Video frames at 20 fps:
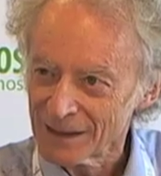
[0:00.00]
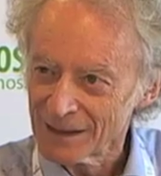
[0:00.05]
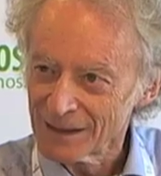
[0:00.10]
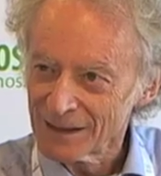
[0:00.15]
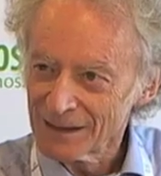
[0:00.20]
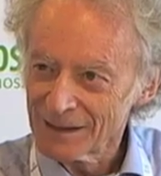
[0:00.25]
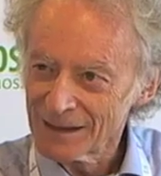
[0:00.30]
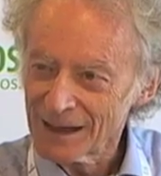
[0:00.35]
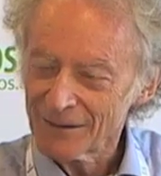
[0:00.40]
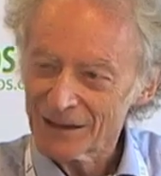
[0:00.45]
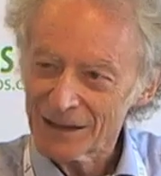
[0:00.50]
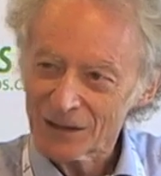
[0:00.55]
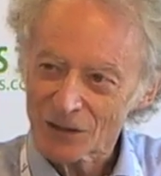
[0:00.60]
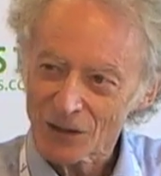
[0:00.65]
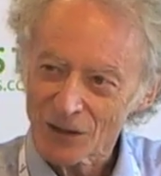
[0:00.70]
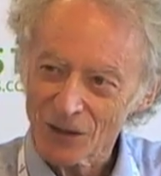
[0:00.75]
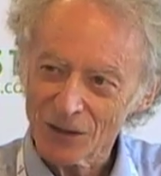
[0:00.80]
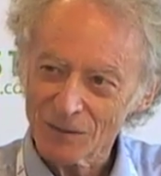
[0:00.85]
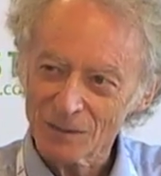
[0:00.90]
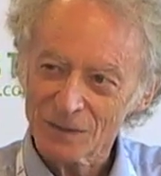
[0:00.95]
Yes. Now, in
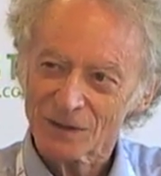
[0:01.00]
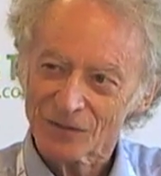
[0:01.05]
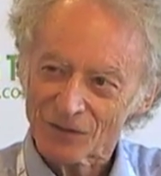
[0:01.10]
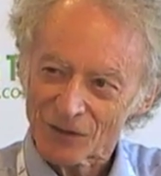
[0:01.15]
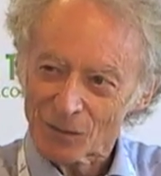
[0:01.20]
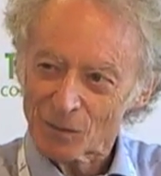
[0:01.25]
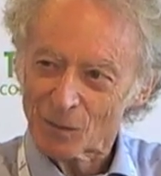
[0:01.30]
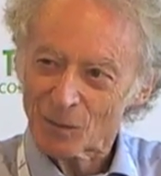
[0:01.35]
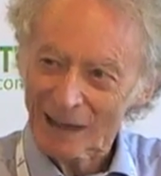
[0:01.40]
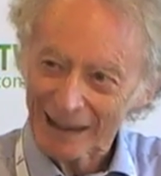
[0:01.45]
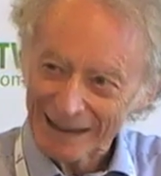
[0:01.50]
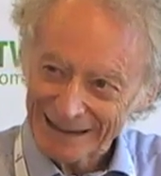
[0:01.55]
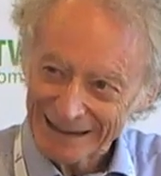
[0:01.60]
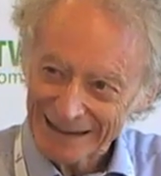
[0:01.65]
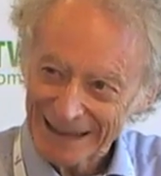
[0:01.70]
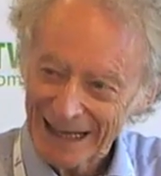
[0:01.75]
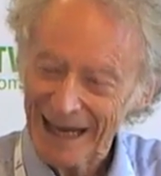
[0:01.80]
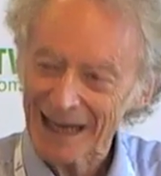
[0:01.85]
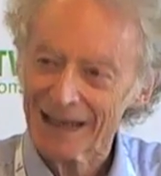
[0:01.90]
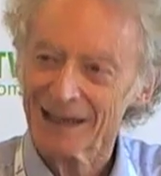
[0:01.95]
terms of the
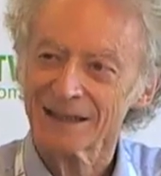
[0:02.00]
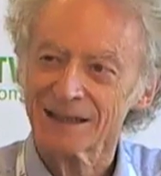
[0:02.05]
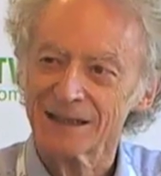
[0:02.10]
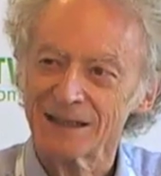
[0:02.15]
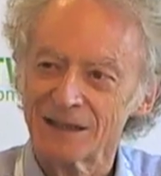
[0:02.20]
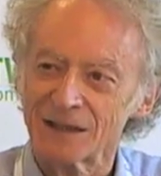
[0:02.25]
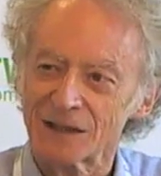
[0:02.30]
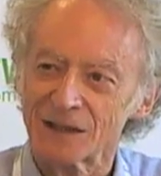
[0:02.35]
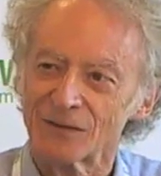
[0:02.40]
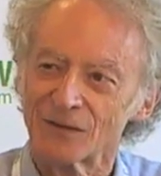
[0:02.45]
practicalities